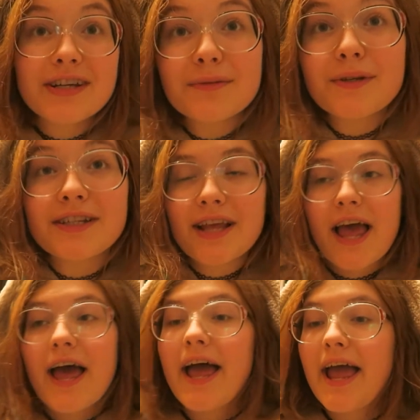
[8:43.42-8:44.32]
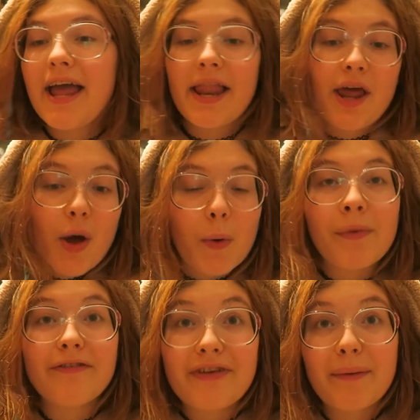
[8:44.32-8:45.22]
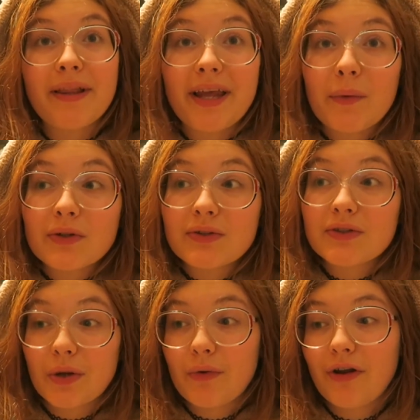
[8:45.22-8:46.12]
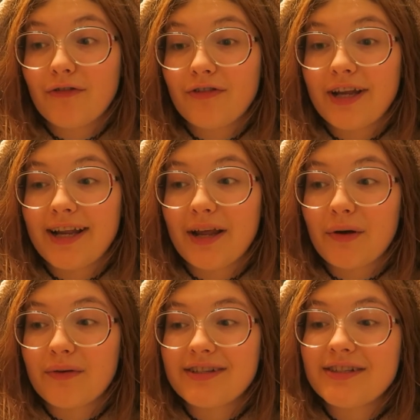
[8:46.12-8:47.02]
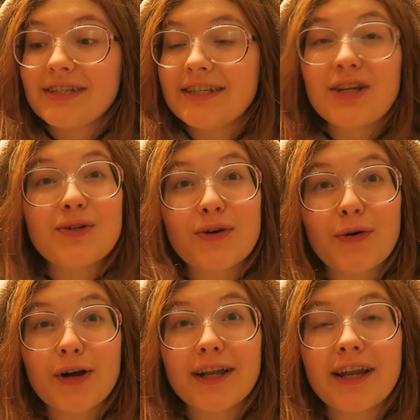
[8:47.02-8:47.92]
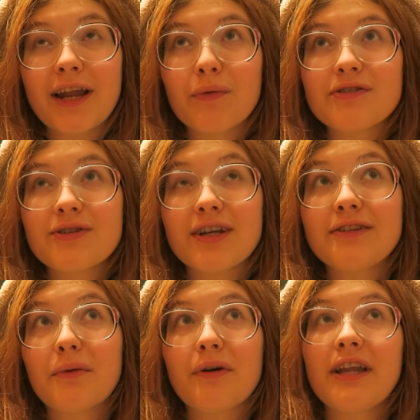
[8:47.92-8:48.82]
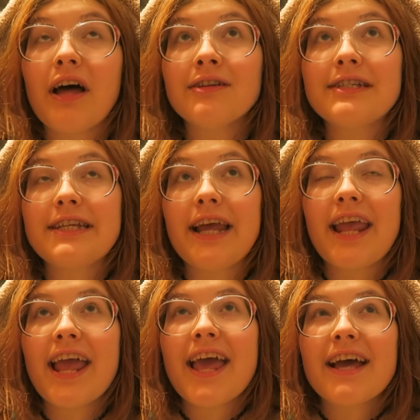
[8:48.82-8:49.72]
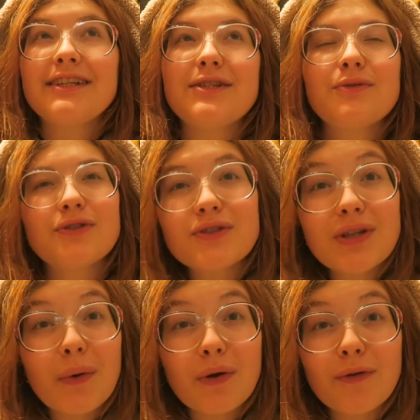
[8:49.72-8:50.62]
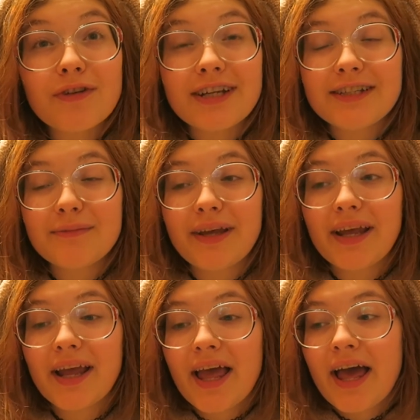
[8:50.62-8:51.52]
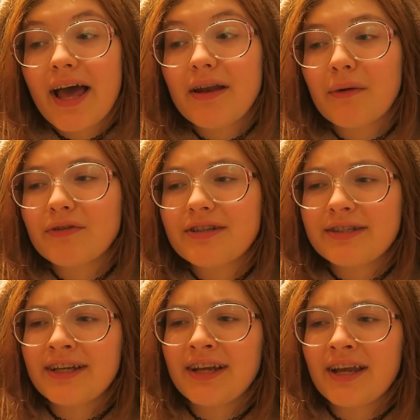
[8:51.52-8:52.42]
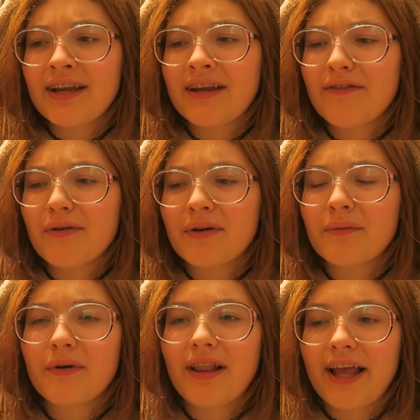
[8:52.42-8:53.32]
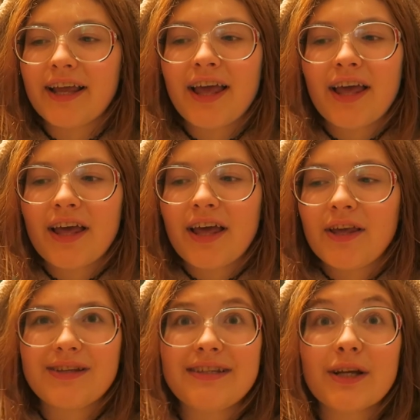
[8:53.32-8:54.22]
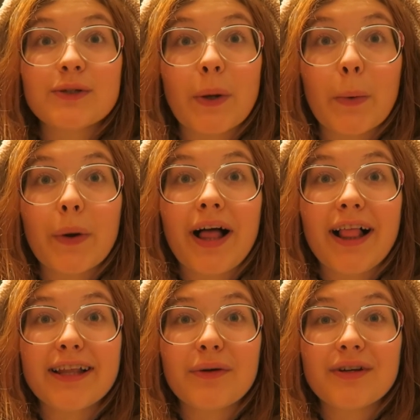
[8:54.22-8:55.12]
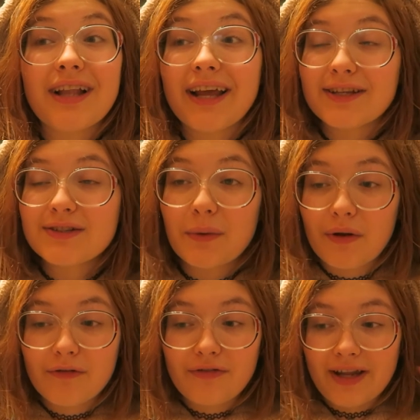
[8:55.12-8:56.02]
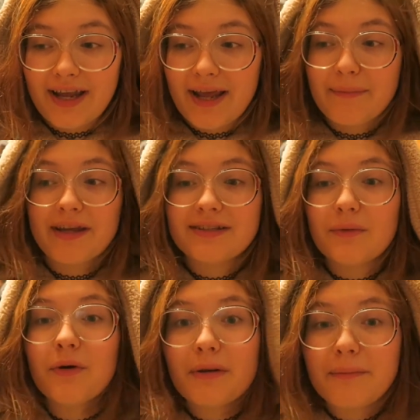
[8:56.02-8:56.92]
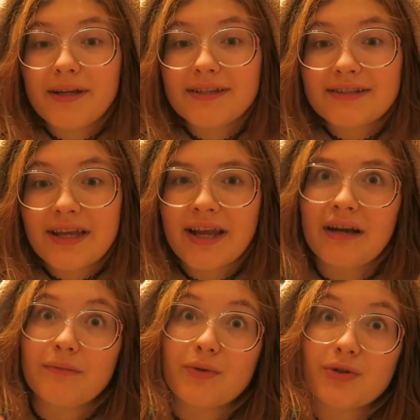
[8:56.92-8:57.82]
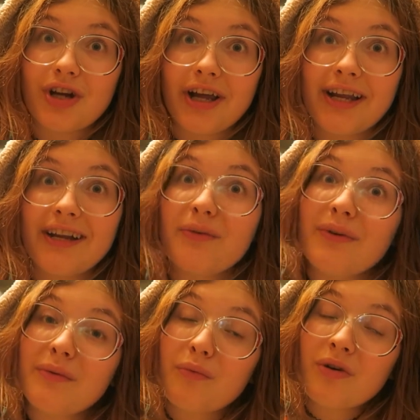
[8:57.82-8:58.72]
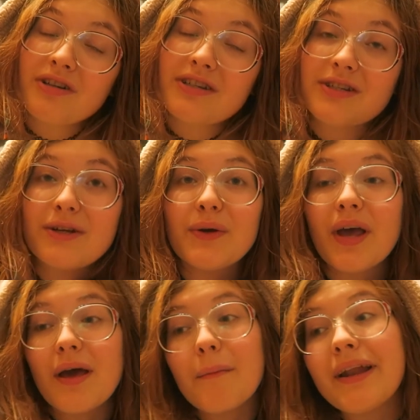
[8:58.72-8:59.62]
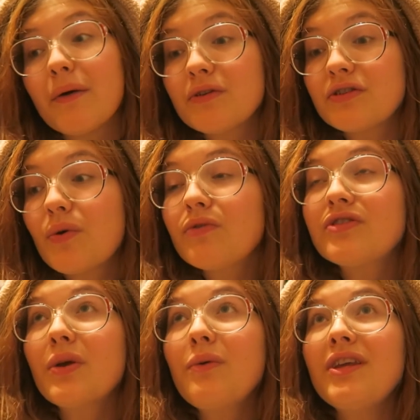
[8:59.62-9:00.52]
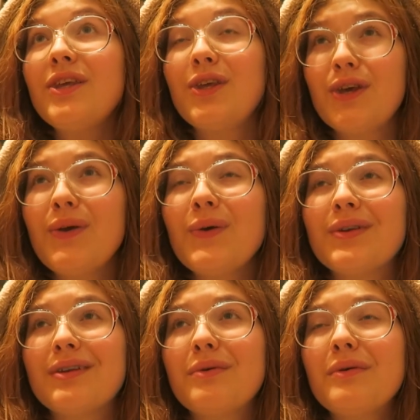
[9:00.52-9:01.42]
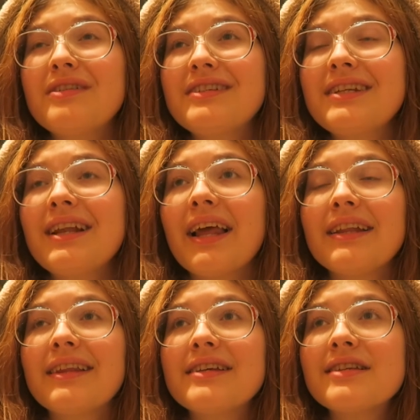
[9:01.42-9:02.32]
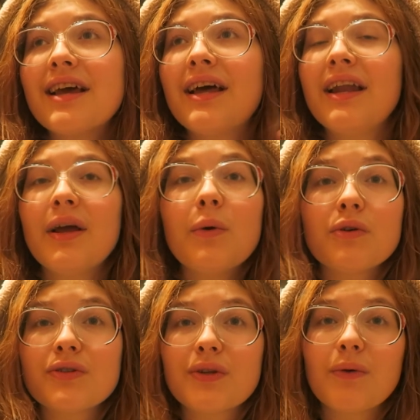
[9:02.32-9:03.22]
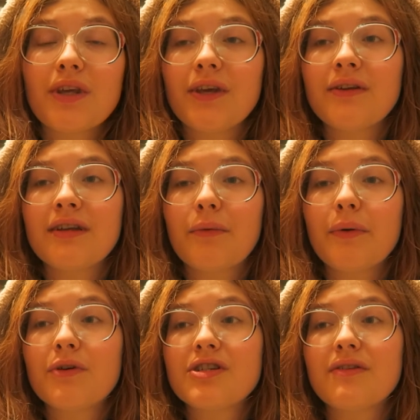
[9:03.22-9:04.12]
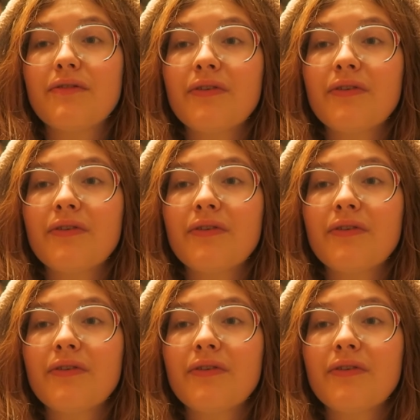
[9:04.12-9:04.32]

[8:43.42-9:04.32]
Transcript: Christmas and all my family was so lovely like we were sitting and talking and I was talking to one auntie she was so lovely to me and I was singing and everyone were like you sing so well and they were like so lovely because they wanted me to sing and I'm so shy and I don't wouldn't want to but I was also cute and we were sitting like this it was so cute and then we watched a